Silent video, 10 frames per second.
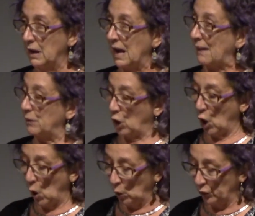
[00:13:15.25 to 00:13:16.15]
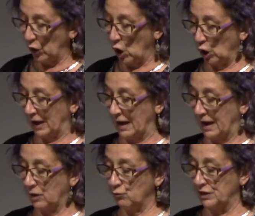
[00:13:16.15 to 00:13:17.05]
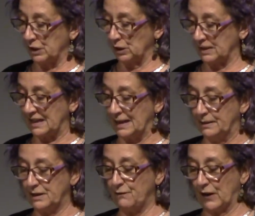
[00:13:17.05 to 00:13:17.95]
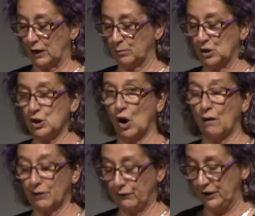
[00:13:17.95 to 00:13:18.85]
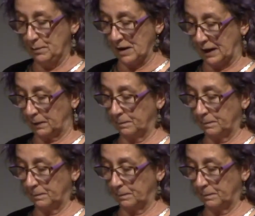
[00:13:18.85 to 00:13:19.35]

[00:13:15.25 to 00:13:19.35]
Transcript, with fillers: and the colder arche results in the development of a female.